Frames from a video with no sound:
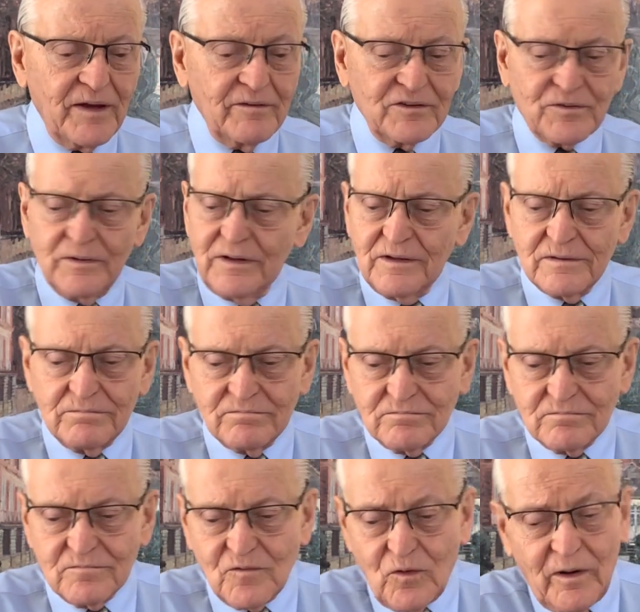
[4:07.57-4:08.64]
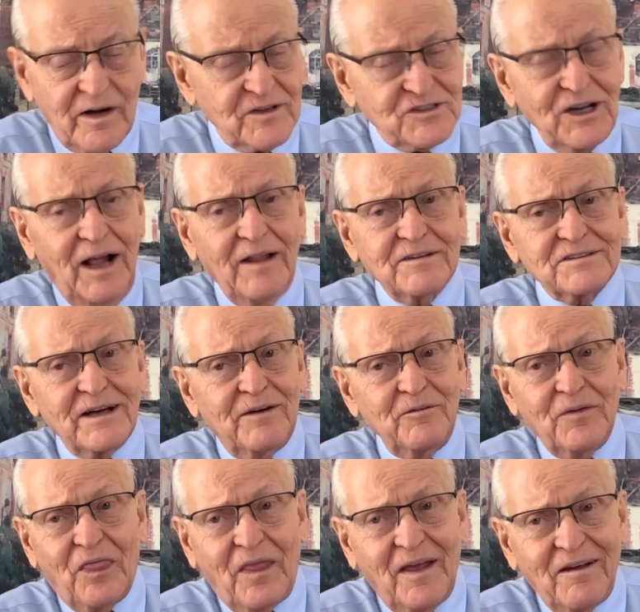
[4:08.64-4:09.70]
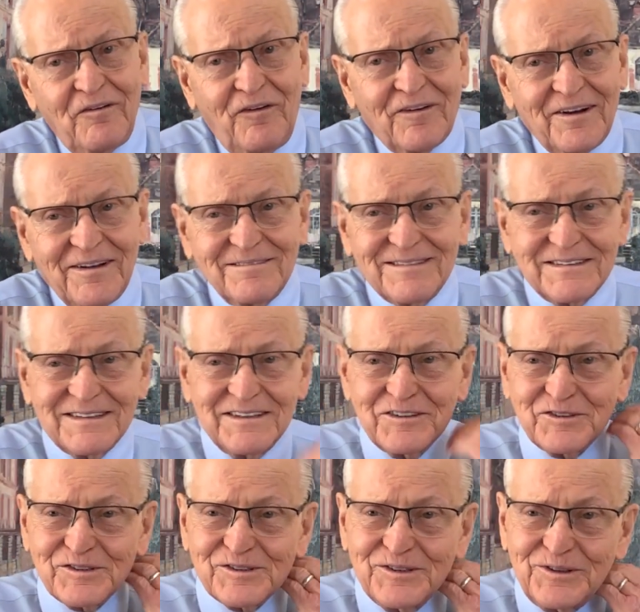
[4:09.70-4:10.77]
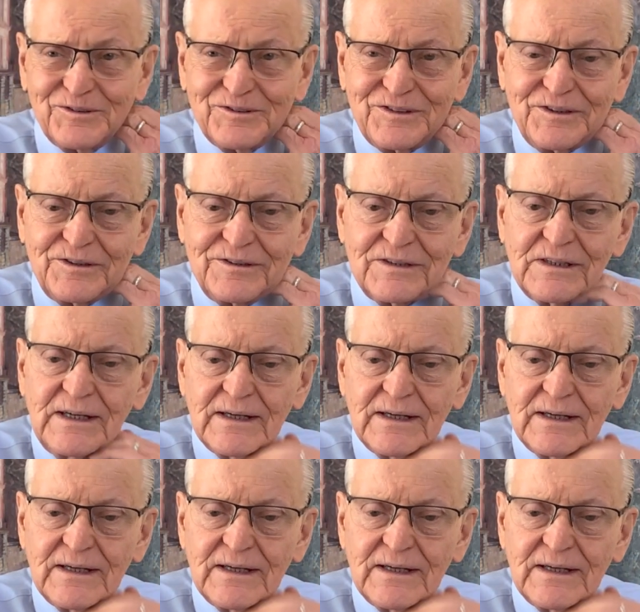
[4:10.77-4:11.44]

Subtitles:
That was really quite a challenge, I would think, for the teachers in those years.